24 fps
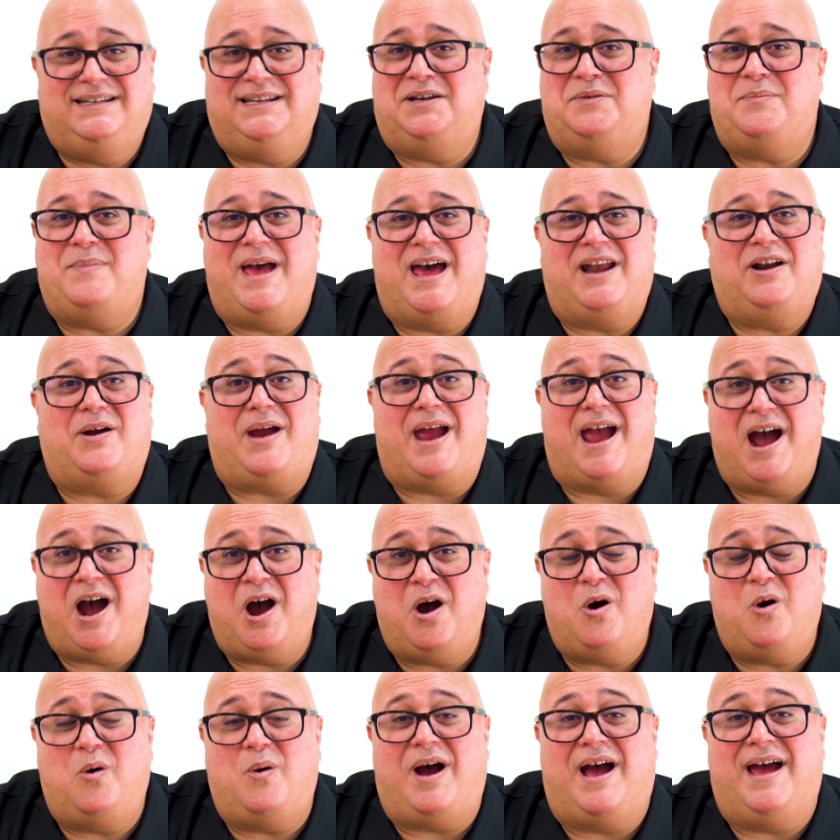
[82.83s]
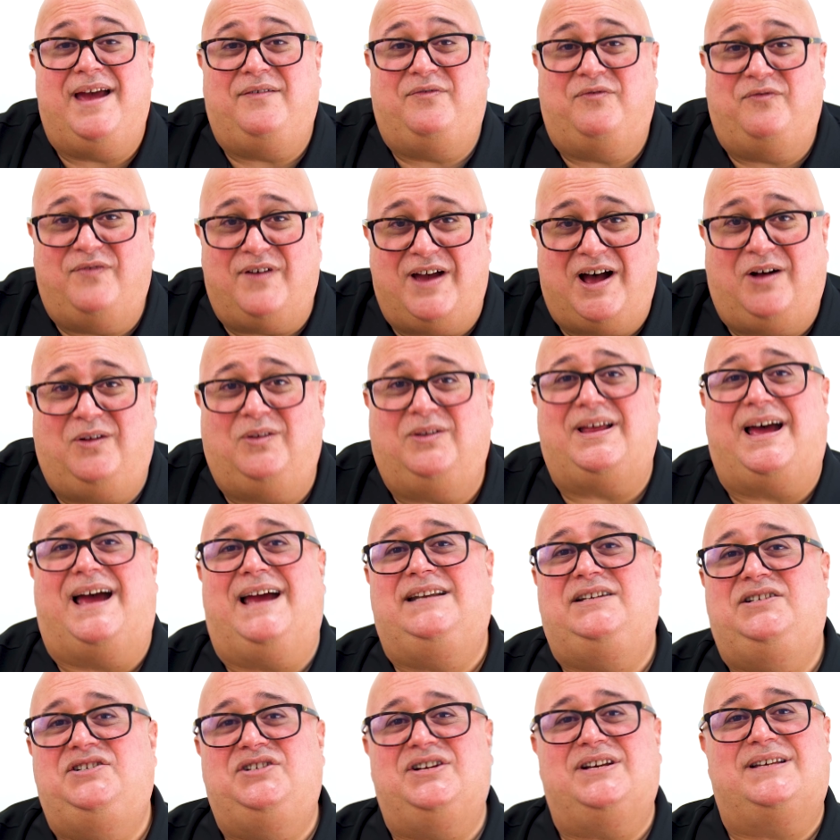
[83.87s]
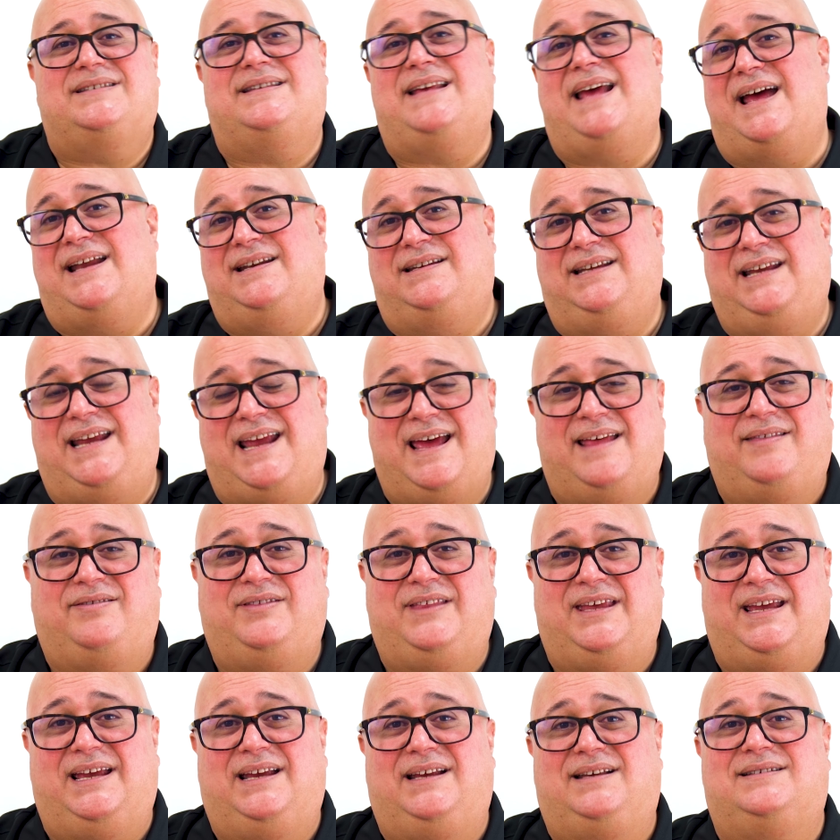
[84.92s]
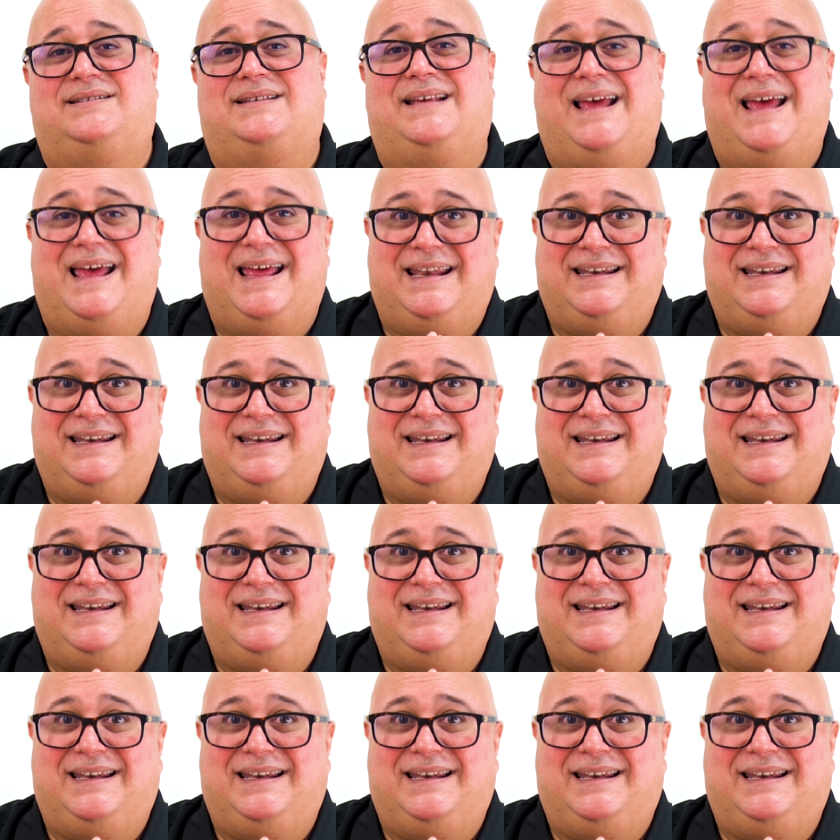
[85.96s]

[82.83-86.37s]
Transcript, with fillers: didn't matter how I felt. I just had to get things